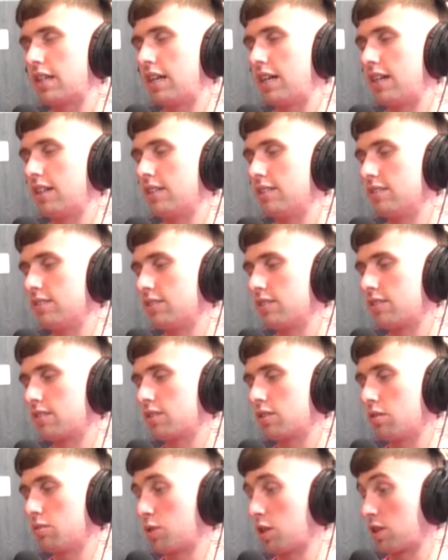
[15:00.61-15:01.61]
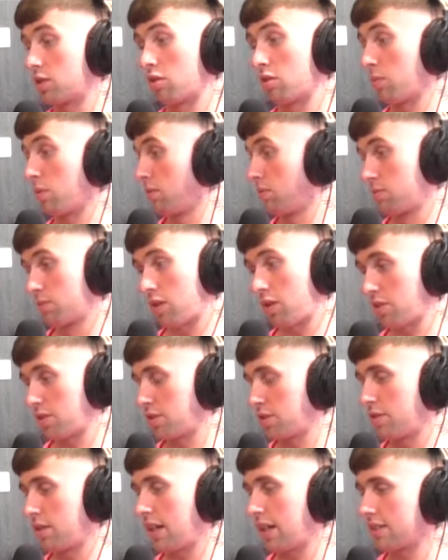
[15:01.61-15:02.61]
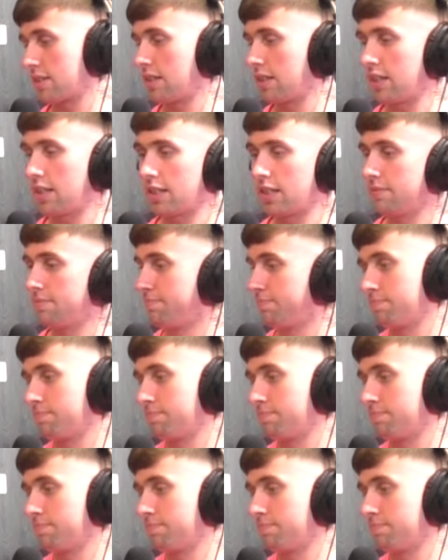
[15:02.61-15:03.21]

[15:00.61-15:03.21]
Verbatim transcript: And so it's just normal Kirkistown track day,